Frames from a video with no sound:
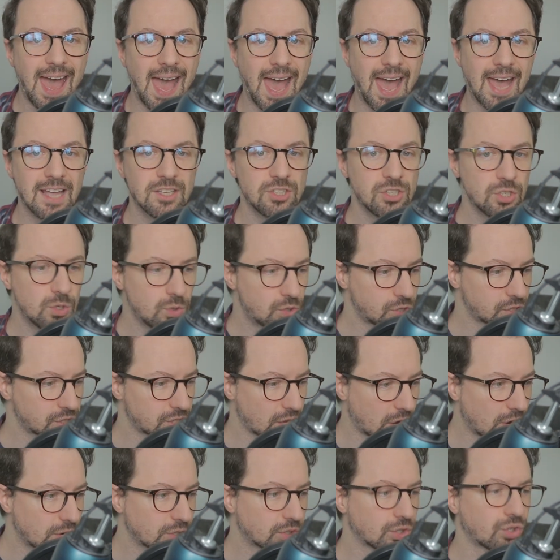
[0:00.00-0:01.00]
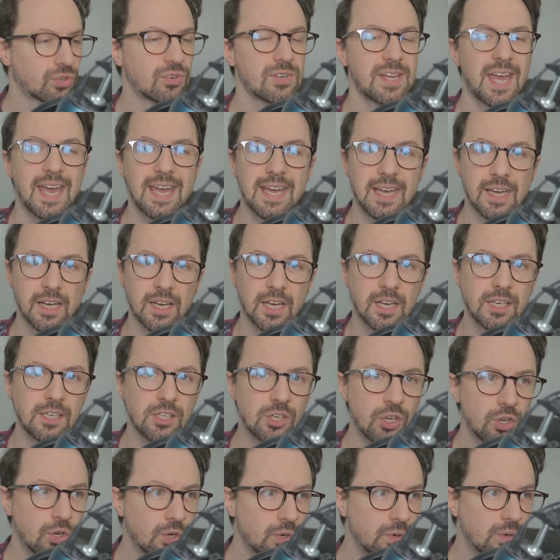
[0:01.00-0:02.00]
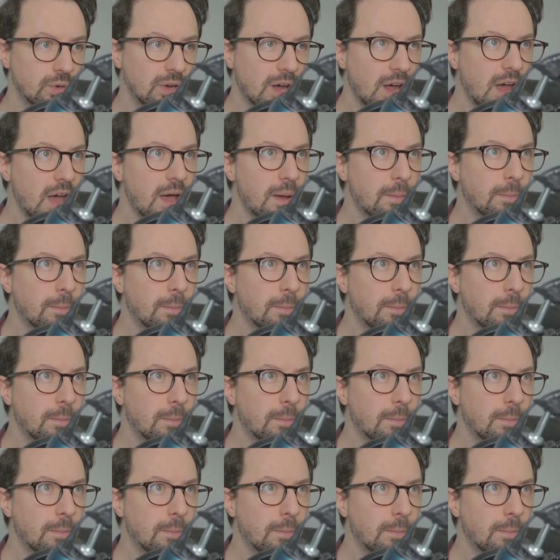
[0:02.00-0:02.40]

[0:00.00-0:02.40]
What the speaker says: and you start creating a new